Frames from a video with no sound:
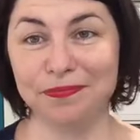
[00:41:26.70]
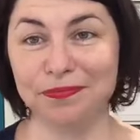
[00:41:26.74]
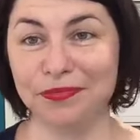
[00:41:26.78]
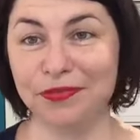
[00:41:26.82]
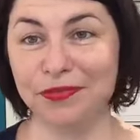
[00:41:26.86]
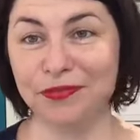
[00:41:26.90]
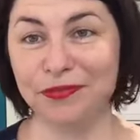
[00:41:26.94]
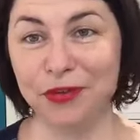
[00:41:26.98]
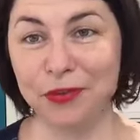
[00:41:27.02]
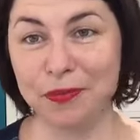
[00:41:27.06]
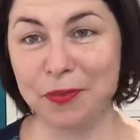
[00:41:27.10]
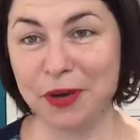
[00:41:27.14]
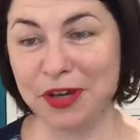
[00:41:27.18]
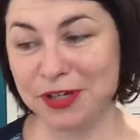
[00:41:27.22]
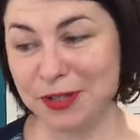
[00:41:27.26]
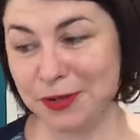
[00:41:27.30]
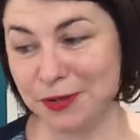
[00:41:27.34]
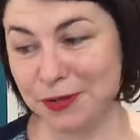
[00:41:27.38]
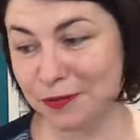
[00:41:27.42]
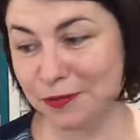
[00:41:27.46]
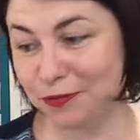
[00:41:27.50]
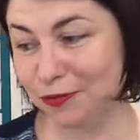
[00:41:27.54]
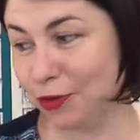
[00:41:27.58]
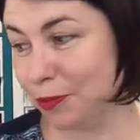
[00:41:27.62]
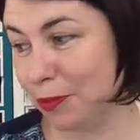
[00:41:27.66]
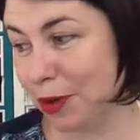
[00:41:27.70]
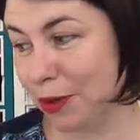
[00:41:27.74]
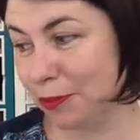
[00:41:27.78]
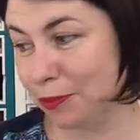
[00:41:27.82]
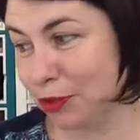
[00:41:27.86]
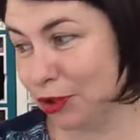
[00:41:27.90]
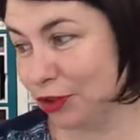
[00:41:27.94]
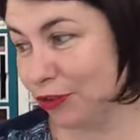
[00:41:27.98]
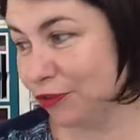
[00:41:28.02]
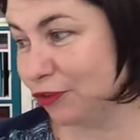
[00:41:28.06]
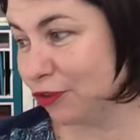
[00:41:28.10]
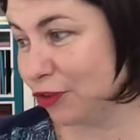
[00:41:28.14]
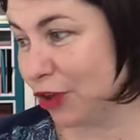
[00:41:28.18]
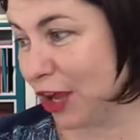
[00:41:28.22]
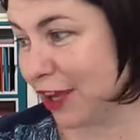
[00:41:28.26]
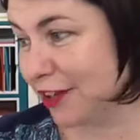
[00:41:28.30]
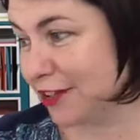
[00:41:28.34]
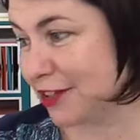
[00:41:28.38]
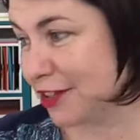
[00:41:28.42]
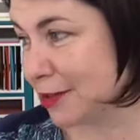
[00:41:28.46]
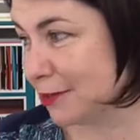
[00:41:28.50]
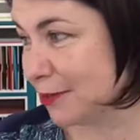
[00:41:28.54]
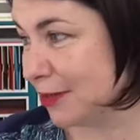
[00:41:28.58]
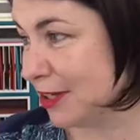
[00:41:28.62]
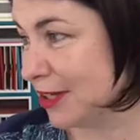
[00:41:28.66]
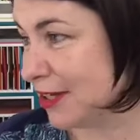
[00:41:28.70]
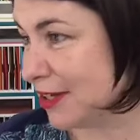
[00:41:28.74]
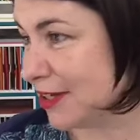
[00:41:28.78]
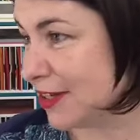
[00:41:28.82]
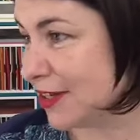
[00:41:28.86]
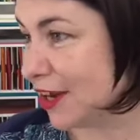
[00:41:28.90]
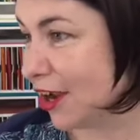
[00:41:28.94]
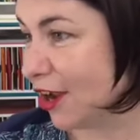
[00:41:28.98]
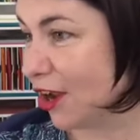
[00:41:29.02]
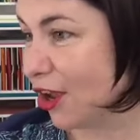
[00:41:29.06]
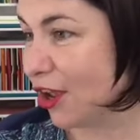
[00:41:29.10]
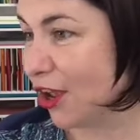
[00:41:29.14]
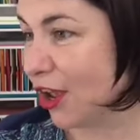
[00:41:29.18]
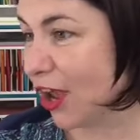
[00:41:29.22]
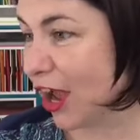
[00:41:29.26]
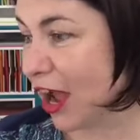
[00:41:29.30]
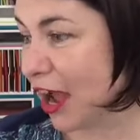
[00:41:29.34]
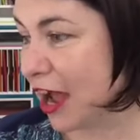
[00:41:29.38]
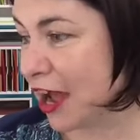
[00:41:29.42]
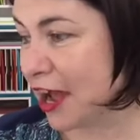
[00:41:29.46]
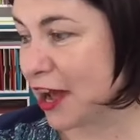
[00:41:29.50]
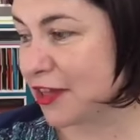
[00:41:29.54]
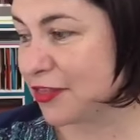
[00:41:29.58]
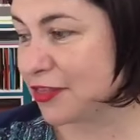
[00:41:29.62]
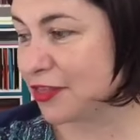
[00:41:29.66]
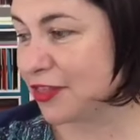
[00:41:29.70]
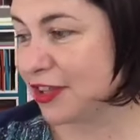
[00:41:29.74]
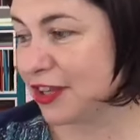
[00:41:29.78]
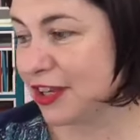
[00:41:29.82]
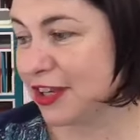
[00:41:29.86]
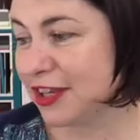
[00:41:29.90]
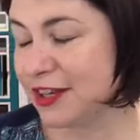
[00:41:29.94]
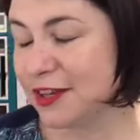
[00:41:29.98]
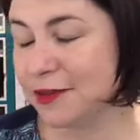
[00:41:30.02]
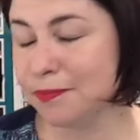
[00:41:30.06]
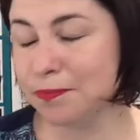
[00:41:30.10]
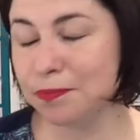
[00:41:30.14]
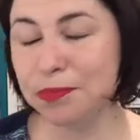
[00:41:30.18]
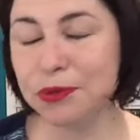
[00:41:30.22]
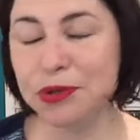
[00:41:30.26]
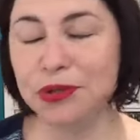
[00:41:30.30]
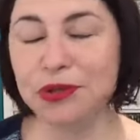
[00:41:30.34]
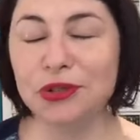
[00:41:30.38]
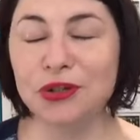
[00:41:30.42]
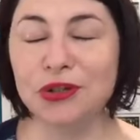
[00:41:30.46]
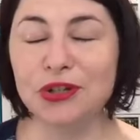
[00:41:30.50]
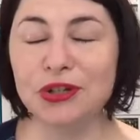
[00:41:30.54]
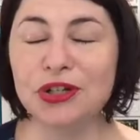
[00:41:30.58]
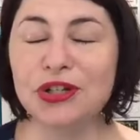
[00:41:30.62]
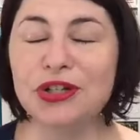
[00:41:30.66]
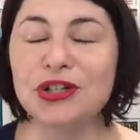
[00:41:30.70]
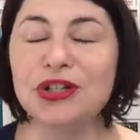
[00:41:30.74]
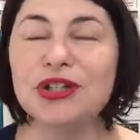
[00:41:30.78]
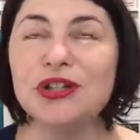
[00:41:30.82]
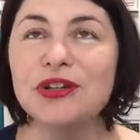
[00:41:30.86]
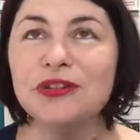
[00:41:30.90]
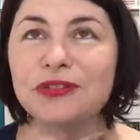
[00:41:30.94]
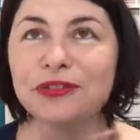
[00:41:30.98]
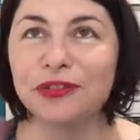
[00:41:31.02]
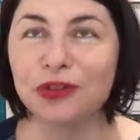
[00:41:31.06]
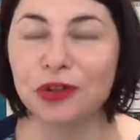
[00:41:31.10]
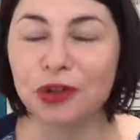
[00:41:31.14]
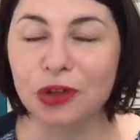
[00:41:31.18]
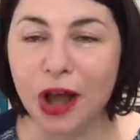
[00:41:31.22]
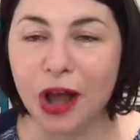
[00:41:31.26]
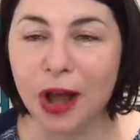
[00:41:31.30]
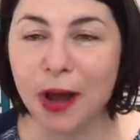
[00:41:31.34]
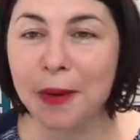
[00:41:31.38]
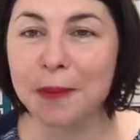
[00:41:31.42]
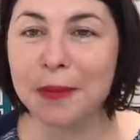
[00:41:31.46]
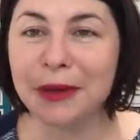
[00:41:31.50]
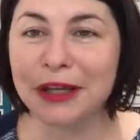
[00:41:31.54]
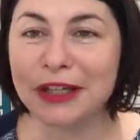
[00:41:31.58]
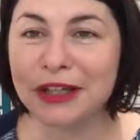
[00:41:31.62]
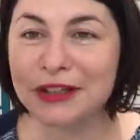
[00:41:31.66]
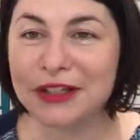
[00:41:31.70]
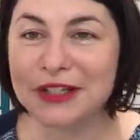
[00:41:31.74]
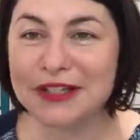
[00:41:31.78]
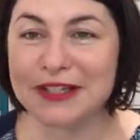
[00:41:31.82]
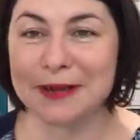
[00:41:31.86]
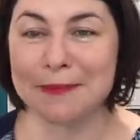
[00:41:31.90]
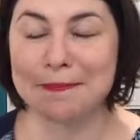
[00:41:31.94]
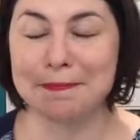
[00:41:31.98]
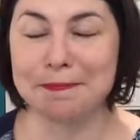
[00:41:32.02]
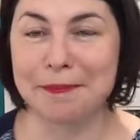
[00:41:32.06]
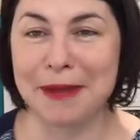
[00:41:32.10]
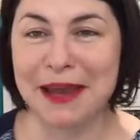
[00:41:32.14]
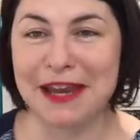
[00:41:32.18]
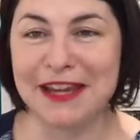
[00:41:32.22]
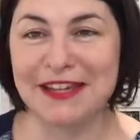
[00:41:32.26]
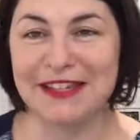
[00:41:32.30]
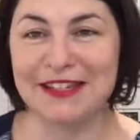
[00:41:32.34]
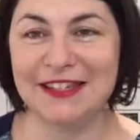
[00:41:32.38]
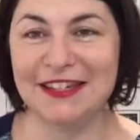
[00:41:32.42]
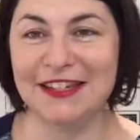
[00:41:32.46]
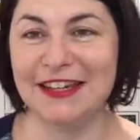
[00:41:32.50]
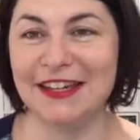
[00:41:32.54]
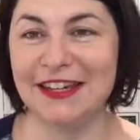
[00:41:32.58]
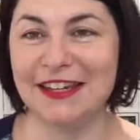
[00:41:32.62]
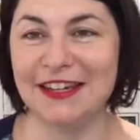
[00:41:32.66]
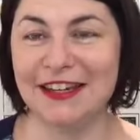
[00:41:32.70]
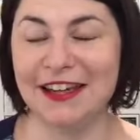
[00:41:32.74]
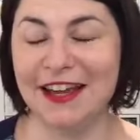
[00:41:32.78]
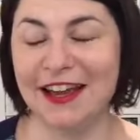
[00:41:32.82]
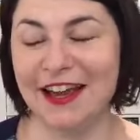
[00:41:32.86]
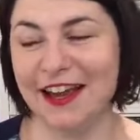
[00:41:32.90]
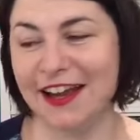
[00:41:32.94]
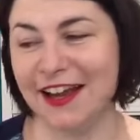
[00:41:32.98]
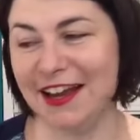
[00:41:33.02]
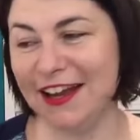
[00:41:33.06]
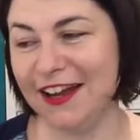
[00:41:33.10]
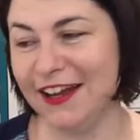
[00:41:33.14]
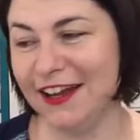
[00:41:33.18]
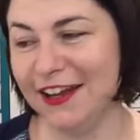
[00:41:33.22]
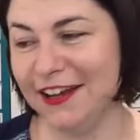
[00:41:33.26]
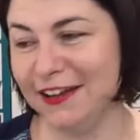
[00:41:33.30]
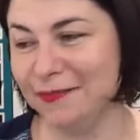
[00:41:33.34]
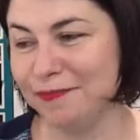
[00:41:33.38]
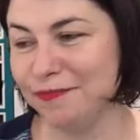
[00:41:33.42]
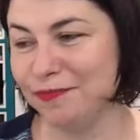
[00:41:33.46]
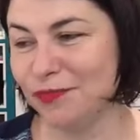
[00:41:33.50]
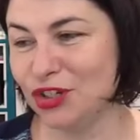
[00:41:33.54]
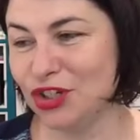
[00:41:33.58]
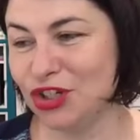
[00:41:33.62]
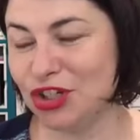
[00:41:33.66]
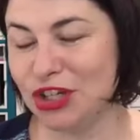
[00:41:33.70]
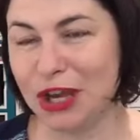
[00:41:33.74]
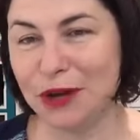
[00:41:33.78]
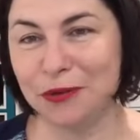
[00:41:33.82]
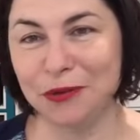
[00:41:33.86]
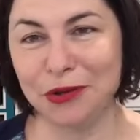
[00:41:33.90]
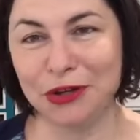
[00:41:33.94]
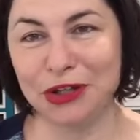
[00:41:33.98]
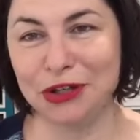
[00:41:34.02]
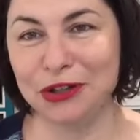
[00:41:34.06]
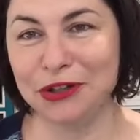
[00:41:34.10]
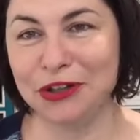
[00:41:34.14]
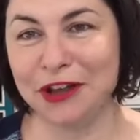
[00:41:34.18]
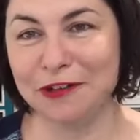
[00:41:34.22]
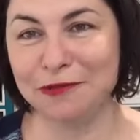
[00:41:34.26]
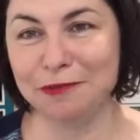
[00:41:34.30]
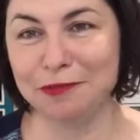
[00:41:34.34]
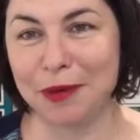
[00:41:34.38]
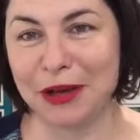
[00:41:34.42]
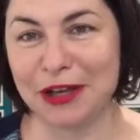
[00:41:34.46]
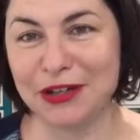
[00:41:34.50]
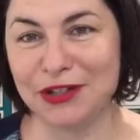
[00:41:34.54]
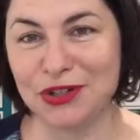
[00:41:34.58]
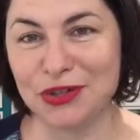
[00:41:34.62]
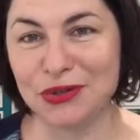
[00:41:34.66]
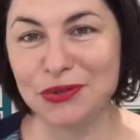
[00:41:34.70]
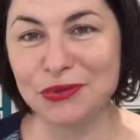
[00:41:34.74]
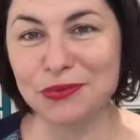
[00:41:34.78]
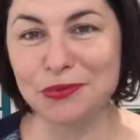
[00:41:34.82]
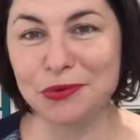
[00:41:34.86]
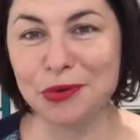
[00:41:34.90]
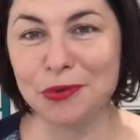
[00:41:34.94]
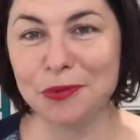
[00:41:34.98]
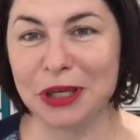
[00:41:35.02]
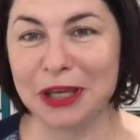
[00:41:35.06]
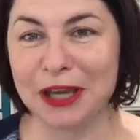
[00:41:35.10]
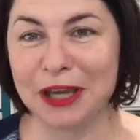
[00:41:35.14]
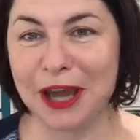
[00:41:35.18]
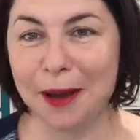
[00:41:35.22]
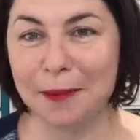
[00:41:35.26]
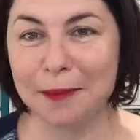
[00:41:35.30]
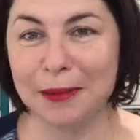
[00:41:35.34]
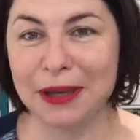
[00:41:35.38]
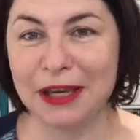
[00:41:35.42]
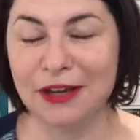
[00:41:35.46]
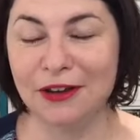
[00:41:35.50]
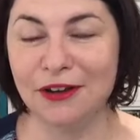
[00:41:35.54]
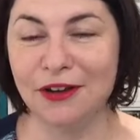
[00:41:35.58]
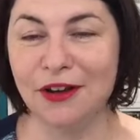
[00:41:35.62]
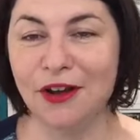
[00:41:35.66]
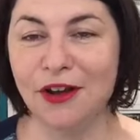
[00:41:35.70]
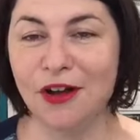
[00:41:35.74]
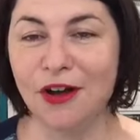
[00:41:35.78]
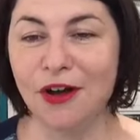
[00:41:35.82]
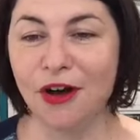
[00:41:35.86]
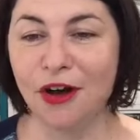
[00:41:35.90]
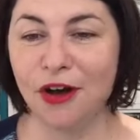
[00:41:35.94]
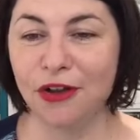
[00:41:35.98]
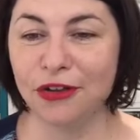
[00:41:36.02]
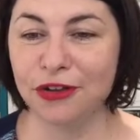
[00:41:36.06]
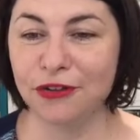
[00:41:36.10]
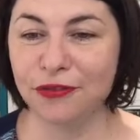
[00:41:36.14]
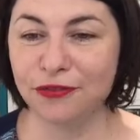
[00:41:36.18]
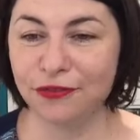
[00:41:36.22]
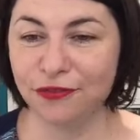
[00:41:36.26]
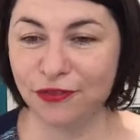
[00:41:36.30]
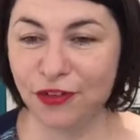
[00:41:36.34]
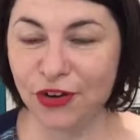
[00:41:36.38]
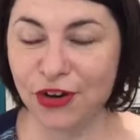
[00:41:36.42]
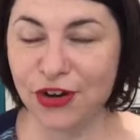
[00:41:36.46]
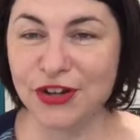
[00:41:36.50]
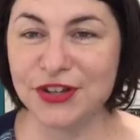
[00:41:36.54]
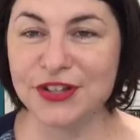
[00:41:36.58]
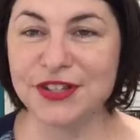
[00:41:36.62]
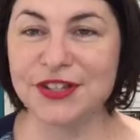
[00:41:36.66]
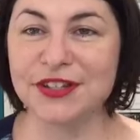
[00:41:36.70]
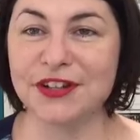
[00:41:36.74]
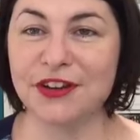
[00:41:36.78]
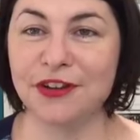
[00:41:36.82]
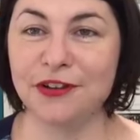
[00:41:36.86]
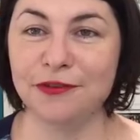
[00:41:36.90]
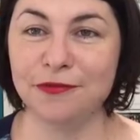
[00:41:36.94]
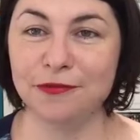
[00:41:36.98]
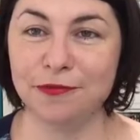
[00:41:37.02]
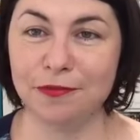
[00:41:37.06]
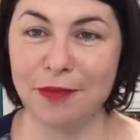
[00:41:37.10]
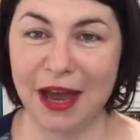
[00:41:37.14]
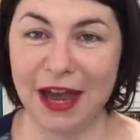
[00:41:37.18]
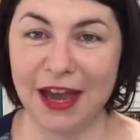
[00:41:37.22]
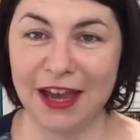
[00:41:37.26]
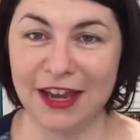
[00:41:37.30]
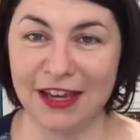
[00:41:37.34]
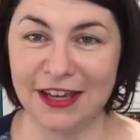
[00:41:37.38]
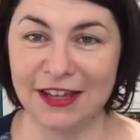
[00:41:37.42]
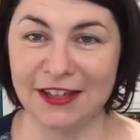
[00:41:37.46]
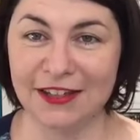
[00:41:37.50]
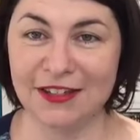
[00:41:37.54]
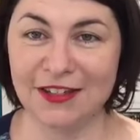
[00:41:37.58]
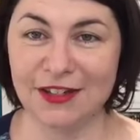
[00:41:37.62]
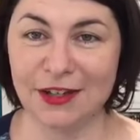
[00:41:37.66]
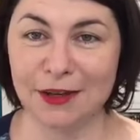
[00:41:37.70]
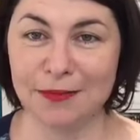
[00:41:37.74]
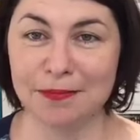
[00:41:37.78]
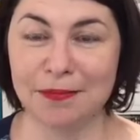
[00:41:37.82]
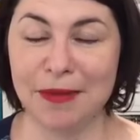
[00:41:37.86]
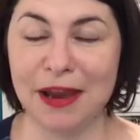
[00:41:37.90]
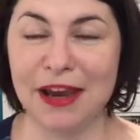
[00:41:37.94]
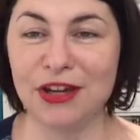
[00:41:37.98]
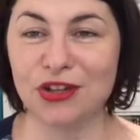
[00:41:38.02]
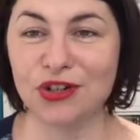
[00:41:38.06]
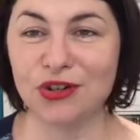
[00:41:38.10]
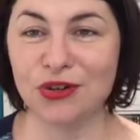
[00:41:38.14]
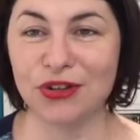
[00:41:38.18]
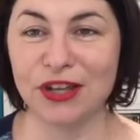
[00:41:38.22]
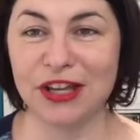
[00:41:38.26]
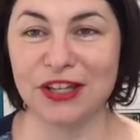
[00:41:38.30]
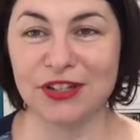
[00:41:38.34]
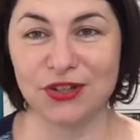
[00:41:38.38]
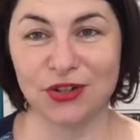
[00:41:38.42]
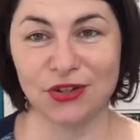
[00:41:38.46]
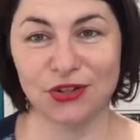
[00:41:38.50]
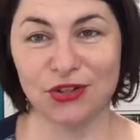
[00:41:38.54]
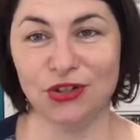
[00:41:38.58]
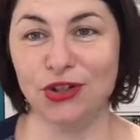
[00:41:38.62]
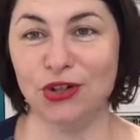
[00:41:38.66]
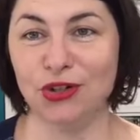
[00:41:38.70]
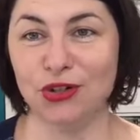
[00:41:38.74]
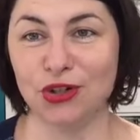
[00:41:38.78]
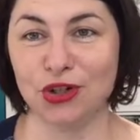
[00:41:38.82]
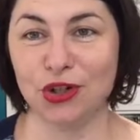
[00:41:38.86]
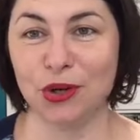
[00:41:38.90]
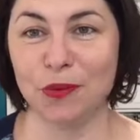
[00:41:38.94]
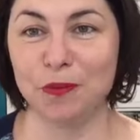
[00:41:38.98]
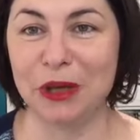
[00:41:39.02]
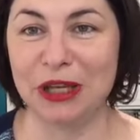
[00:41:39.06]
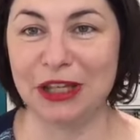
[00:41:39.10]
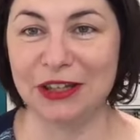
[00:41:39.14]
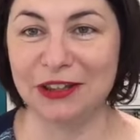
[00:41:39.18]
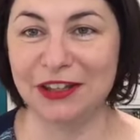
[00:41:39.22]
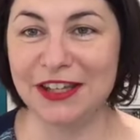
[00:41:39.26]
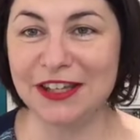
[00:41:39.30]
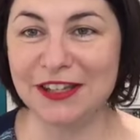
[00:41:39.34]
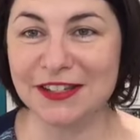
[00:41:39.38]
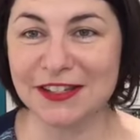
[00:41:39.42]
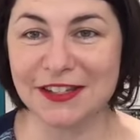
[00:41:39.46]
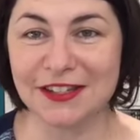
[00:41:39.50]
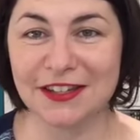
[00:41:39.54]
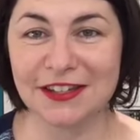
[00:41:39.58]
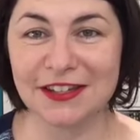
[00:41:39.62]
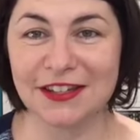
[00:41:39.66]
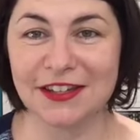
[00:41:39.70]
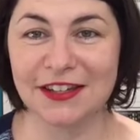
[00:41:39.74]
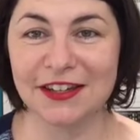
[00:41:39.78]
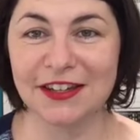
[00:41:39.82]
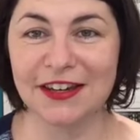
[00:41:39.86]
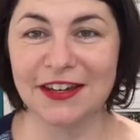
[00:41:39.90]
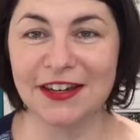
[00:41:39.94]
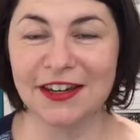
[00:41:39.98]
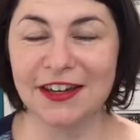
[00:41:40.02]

for my for my beautiful customers. Uh, the beautiful, oh my goodness, amazing um, Share What You Love bundle will be coming on the 1st of May. So make sure that's on your shopping list,